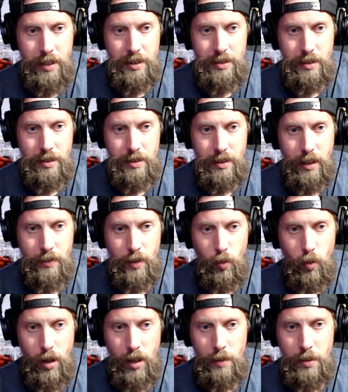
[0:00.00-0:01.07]
I just
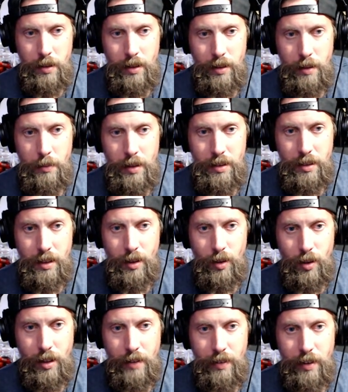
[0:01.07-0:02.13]
discovered Whataburger a month
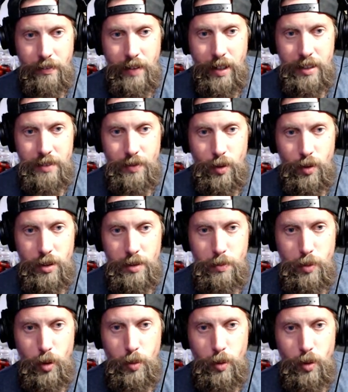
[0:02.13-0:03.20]
ago. Every fast food
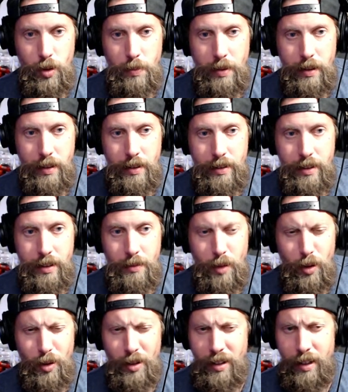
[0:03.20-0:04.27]
is boo boo compared to
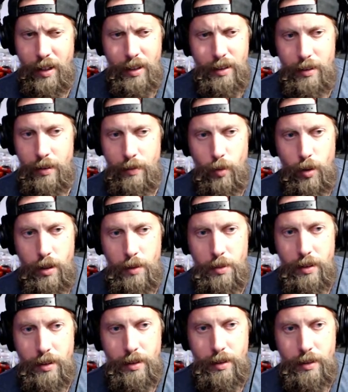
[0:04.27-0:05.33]
them. Oh, yeah, I love
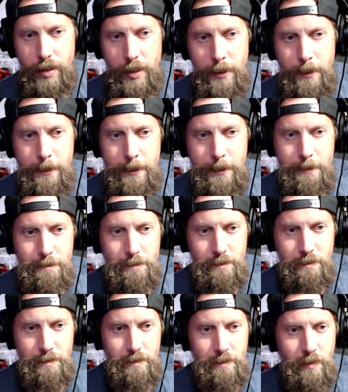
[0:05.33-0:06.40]
Whataburger.
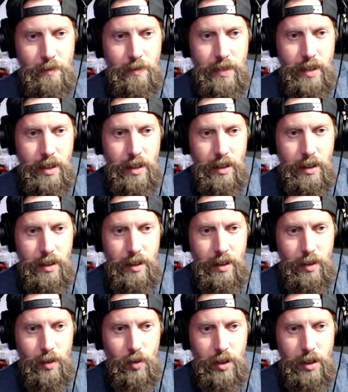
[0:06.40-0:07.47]
Mmm.
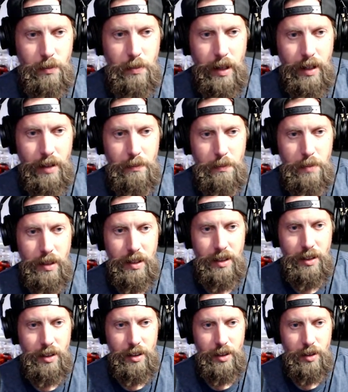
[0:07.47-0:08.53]
What about
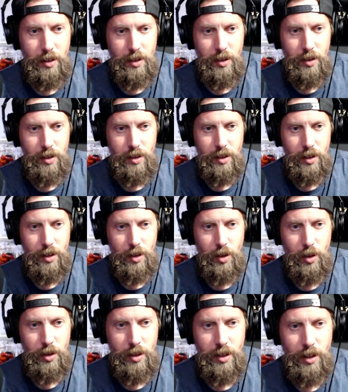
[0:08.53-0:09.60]
Big K K
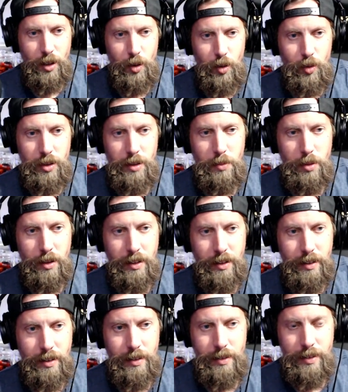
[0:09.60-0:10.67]
Kahuna
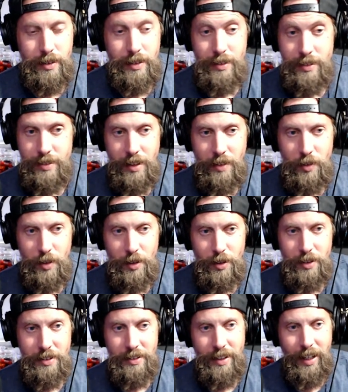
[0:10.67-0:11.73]
Burger? Never
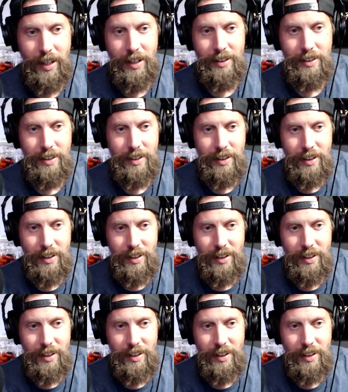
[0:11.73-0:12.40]
heard of that.